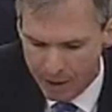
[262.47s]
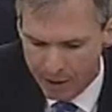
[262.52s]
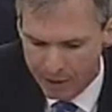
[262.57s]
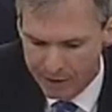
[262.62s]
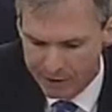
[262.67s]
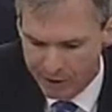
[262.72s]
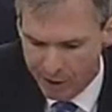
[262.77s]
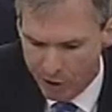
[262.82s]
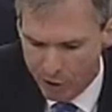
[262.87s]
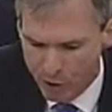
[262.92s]

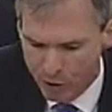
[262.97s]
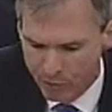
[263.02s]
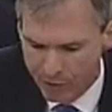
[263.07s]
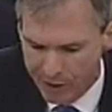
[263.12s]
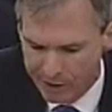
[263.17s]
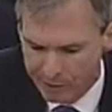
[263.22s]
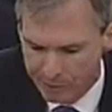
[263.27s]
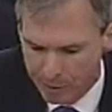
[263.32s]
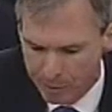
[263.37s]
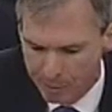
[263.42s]
This
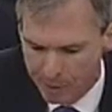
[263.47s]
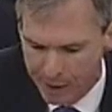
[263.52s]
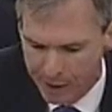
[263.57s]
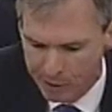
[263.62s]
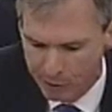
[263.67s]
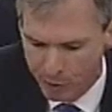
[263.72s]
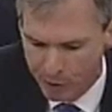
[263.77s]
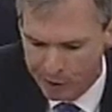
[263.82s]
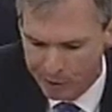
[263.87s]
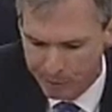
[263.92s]
underinvestment
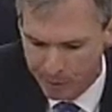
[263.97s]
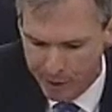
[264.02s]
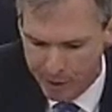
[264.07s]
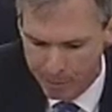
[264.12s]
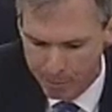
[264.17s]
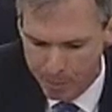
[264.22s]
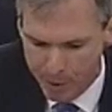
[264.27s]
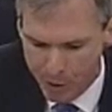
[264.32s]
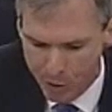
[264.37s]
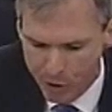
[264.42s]
means we are
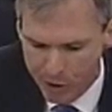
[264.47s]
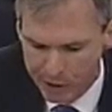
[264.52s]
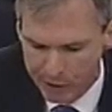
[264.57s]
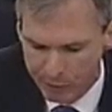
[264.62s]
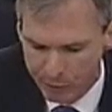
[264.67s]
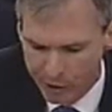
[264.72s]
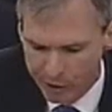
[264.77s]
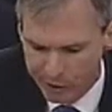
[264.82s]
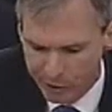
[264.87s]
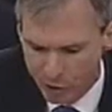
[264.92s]
spending billions
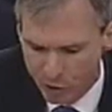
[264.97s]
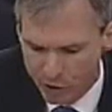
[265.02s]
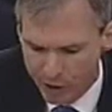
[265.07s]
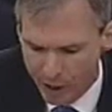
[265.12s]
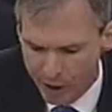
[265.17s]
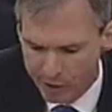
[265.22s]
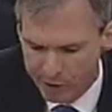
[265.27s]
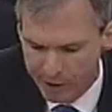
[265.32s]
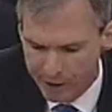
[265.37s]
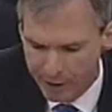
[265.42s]
of research
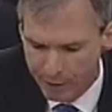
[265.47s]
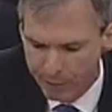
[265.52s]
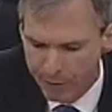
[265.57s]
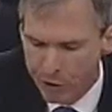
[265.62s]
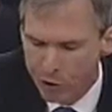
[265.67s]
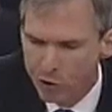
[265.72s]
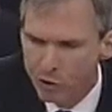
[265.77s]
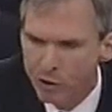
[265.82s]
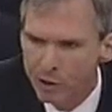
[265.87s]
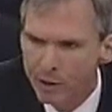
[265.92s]
dollars
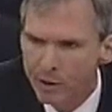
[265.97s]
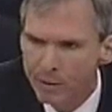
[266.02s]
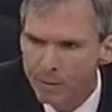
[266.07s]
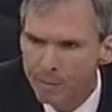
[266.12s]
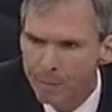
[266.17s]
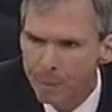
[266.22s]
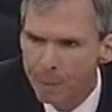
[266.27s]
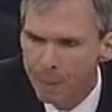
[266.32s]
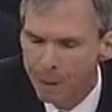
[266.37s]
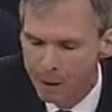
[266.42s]
inefficiently,
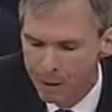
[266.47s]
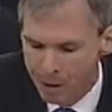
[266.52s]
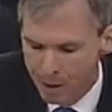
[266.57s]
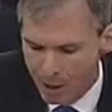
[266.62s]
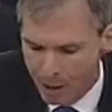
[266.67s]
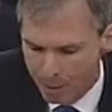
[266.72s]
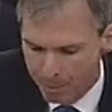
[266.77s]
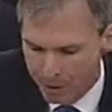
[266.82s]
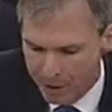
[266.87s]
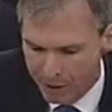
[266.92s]

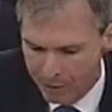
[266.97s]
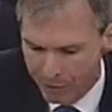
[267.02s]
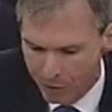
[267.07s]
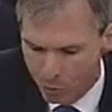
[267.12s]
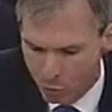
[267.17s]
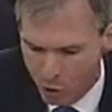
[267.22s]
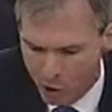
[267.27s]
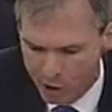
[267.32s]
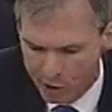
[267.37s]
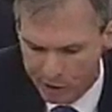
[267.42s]
but
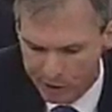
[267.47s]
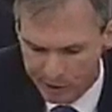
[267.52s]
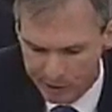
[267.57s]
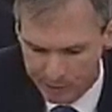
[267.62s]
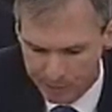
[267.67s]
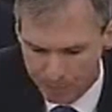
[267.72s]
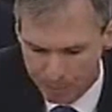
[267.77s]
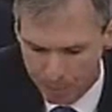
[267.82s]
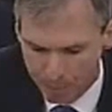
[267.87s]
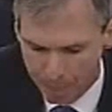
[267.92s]
even
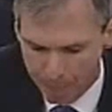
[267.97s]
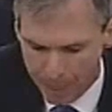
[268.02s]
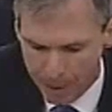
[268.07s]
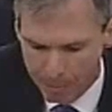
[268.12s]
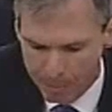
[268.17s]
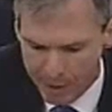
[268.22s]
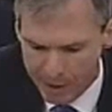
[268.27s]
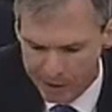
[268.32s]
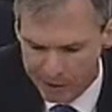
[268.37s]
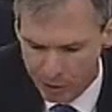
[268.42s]
worse, it
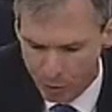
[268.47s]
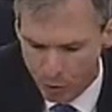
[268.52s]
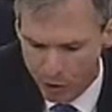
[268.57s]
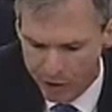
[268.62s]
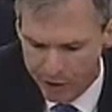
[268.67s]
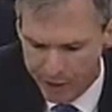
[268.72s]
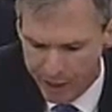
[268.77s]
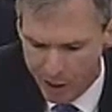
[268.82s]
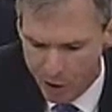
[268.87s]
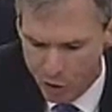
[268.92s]
means that we're
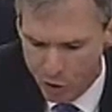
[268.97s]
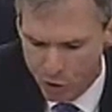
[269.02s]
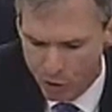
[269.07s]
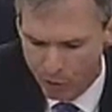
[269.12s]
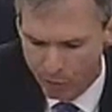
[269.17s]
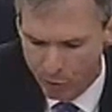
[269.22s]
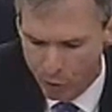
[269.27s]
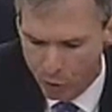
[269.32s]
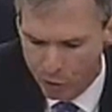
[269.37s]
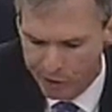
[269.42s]
in danger
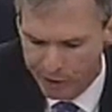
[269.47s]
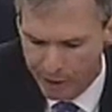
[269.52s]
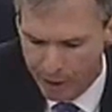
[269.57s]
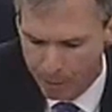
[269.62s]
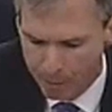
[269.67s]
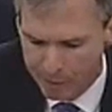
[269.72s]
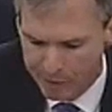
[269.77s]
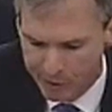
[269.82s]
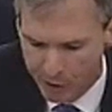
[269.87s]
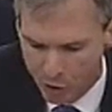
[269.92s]
of losing
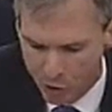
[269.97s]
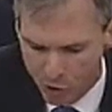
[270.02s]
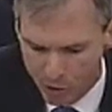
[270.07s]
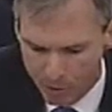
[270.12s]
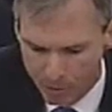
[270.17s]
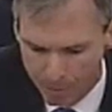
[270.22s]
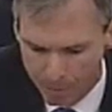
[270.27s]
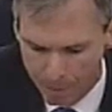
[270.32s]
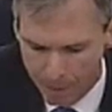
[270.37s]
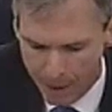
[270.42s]
our
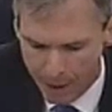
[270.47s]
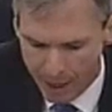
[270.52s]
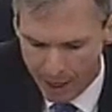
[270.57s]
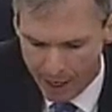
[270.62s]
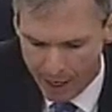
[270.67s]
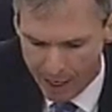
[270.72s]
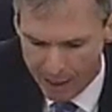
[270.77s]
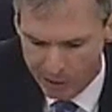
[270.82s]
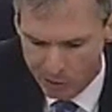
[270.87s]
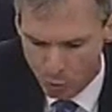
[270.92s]
position
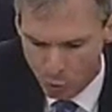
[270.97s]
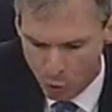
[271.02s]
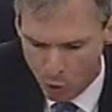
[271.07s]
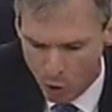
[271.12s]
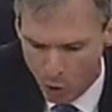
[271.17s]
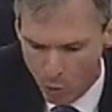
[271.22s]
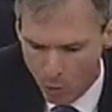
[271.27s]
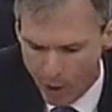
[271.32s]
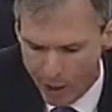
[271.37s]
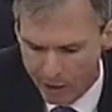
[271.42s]
as a
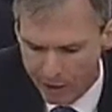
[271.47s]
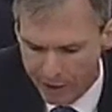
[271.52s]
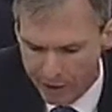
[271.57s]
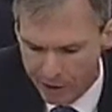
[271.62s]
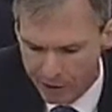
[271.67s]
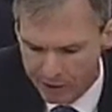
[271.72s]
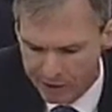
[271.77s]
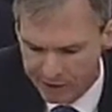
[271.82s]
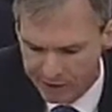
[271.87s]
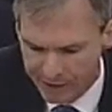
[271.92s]
worldwide
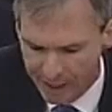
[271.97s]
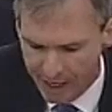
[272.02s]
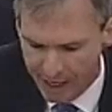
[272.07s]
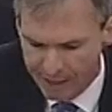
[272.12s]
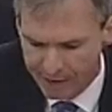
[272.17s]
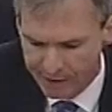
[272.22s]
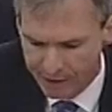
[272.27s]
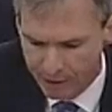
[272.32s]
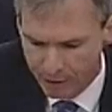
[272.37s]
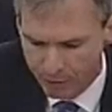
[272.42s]
leader in
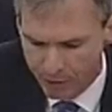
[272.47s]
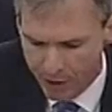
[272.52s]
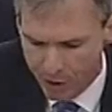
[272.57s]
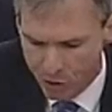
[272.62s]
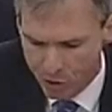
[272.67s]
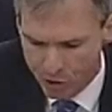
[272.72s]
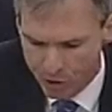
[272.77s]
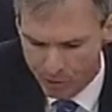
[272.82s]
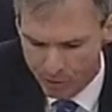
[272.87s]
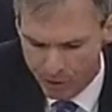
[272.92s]
science and
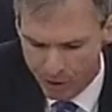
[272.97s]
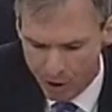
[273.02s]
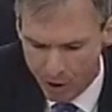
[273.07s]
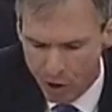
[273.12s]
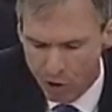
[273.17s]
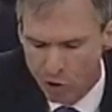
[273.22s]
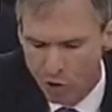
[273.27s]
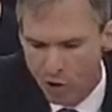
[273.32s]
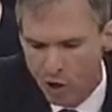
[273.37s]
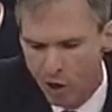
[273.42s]
innovation
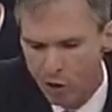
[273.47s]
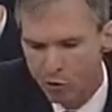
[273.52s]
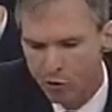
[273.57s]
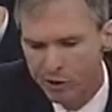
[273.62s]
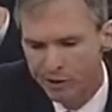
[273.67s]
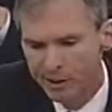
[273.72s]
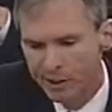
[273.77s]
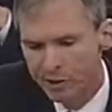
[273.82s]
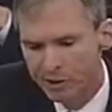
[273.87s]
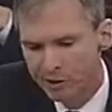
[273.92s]
to
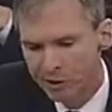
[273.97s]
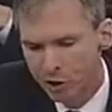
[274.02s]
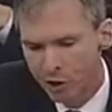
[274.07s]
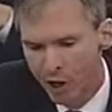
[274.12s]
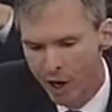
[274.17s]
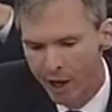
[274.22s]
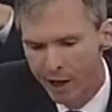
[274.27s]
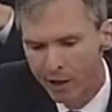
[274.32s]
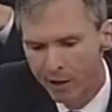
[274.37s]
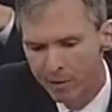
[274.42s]
countries such as
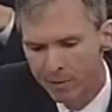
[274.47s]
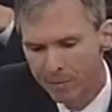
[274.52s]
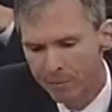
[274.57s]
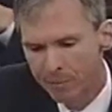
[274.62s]
China.